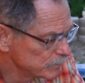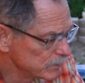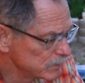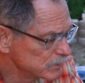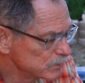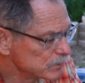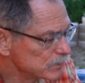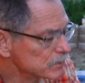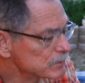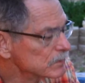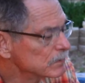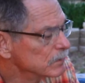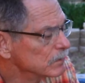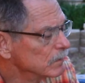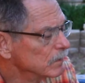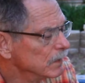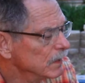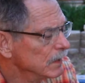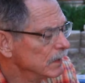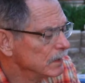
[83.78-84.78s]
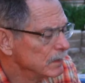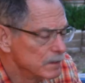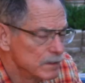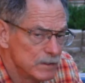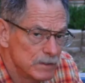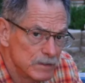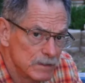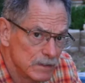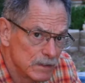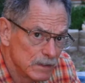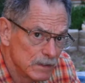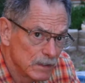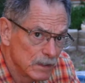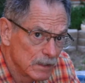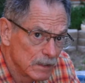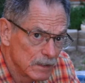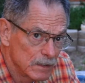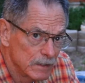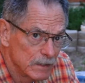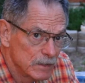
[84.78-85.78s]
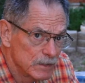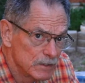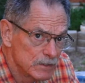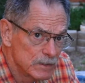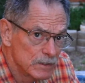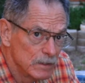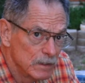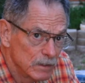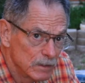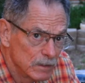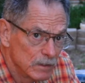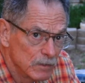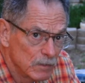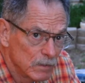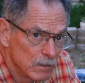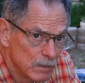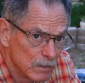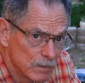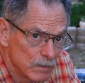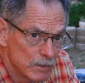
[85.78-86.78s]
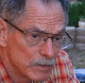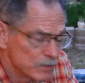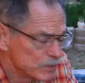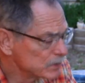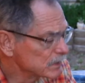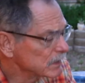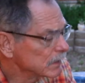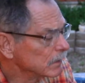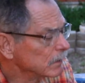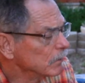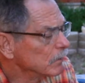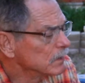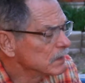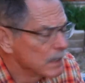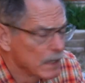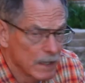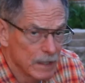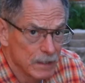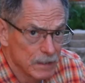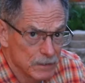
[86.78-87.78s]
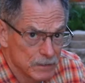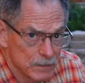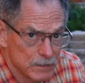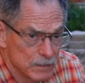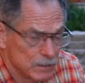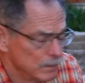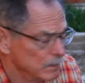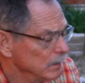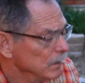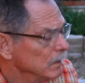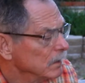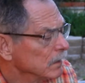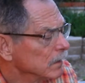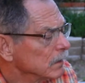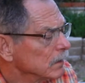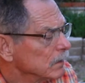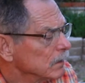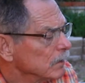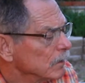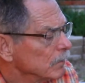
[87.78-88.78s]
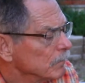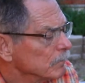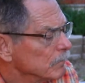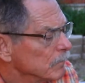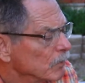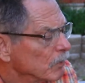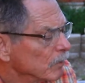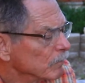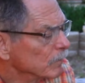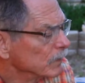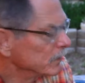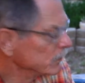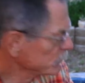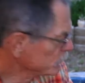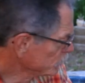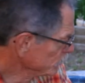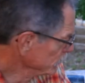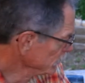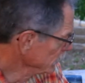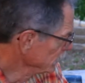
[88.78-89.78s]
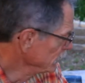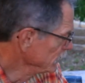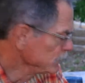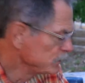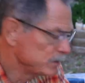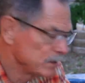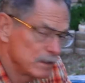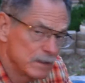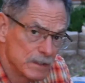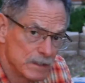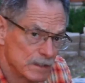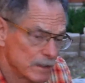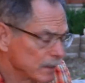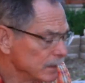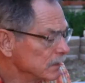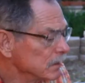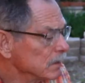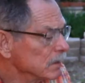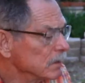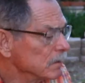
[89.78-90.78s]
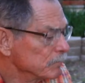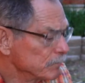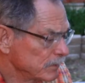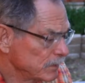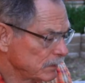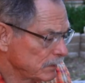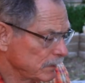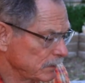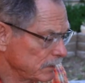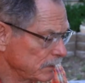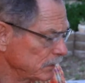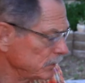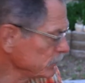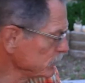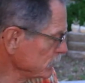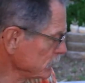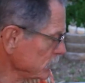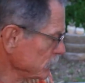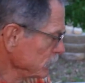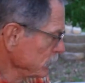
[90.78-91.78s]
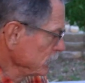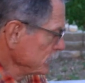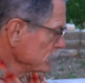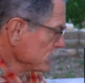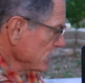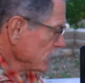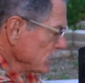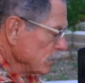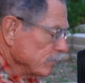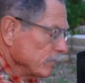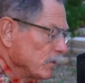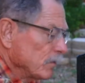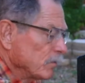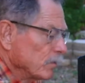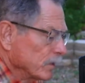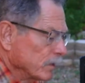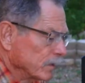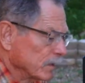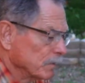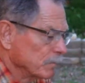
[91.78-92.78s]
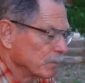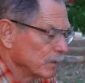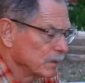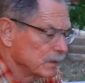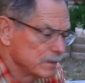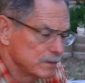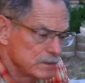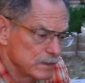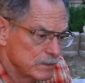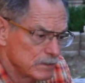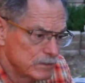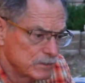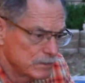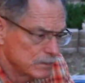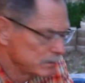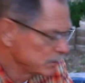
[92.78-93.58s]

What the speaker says: months or so is that the legs no longer stay tight. Normally it's really easy to tighten up the legs. It's kind of a wearing process. You